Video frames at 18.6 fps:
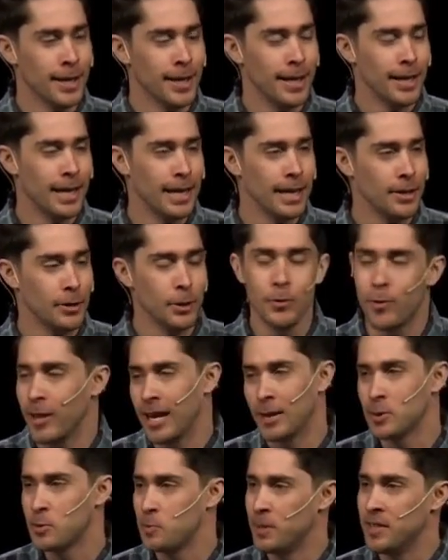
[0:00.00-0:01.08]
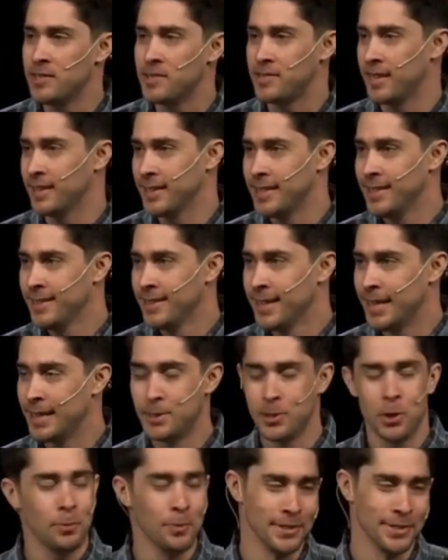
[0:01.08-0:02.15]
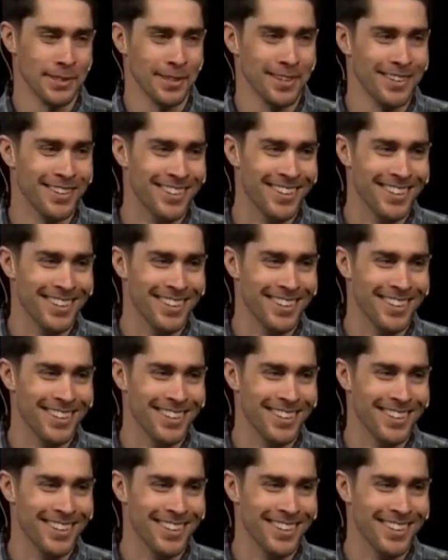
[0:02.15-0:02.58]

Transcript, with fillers: uh, knew that I was being silly and told me so.